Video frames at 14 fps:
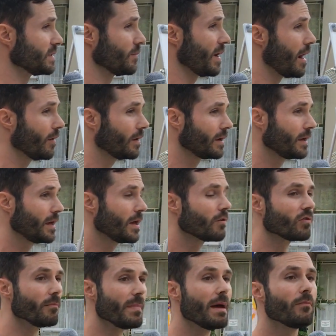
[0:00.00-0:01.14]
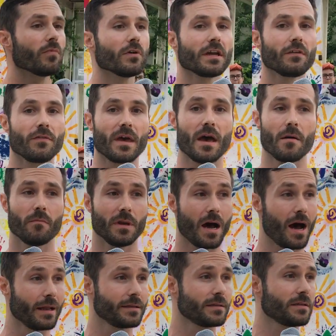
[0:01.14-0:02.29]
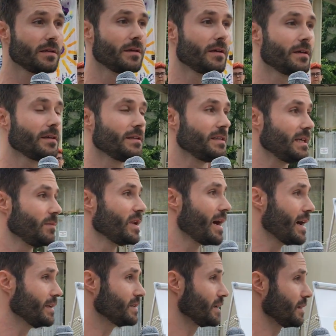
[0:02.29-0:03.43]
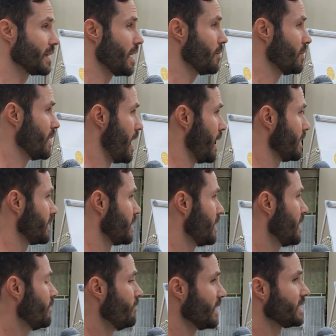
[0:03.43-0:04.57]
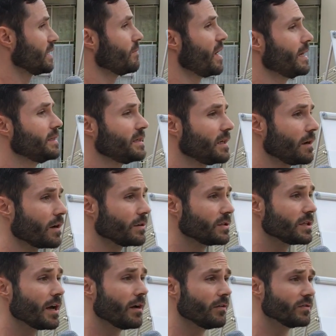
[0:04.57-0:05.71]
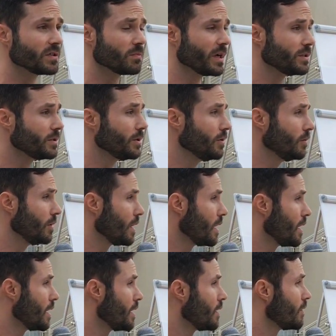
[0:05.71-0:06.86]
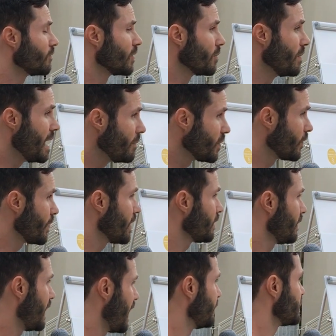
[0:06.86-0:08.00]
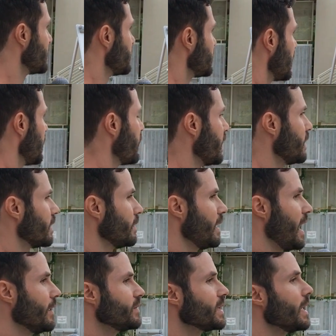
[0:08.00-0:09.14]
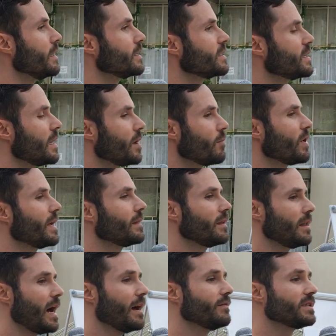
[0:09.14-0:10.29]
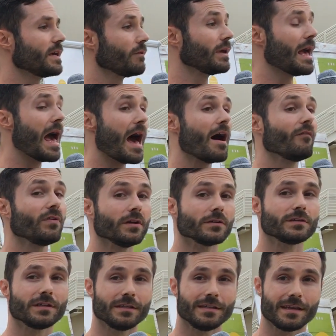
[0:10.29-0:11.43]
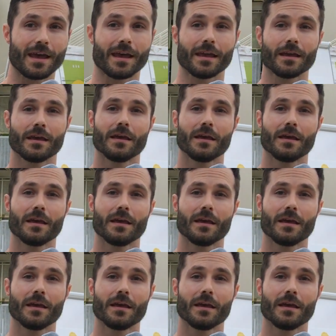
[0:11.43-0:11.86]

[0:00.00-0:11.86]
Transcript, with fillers: is about. Remembering them, not demonizing them, not victimizing ourselves, but to remember their lives, to celebrate their lives, and to celebrate the lives that we have here today,